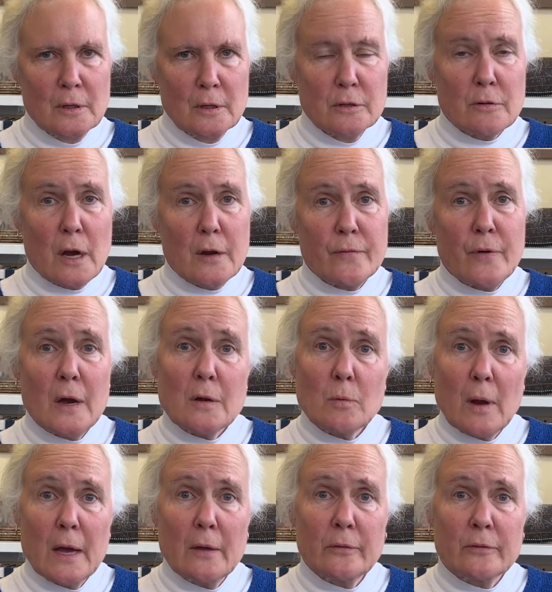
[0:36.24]
try to find
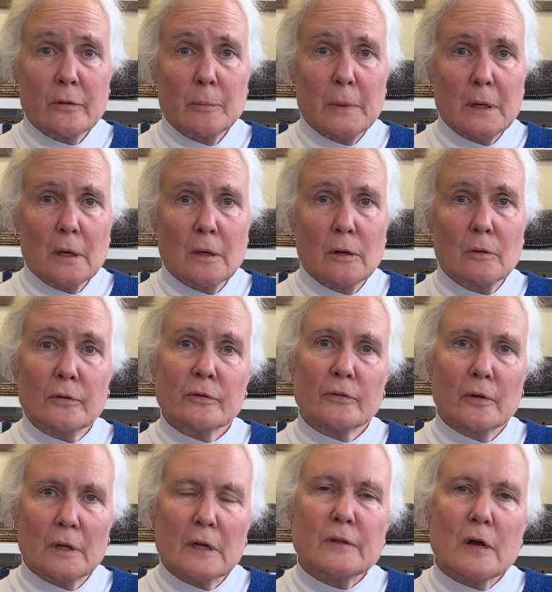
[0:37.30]
ways to be
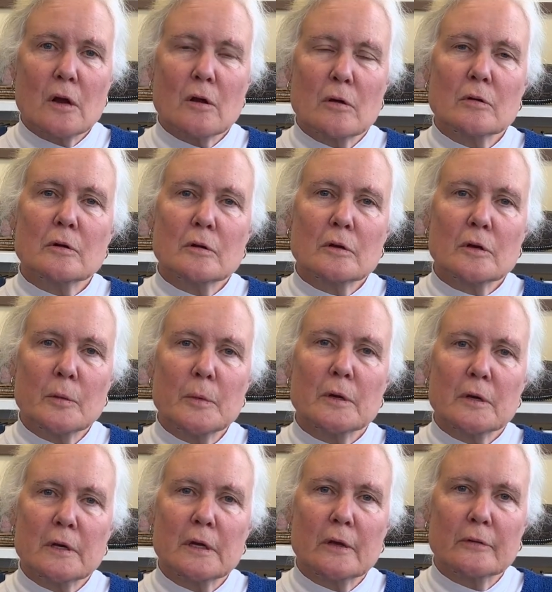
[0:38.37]
useful in their own
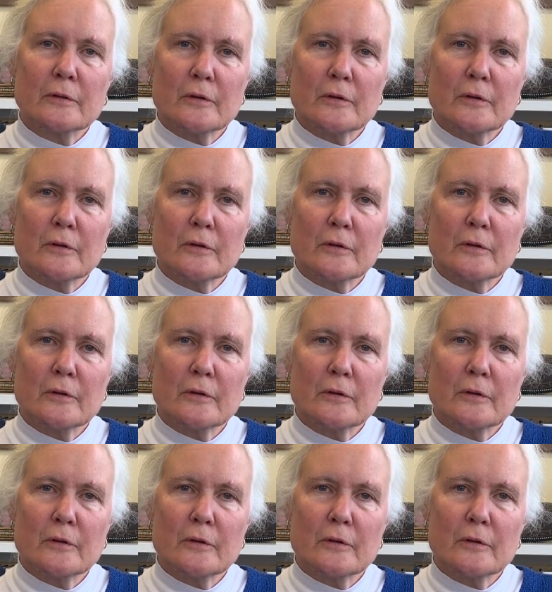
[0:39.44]
communities,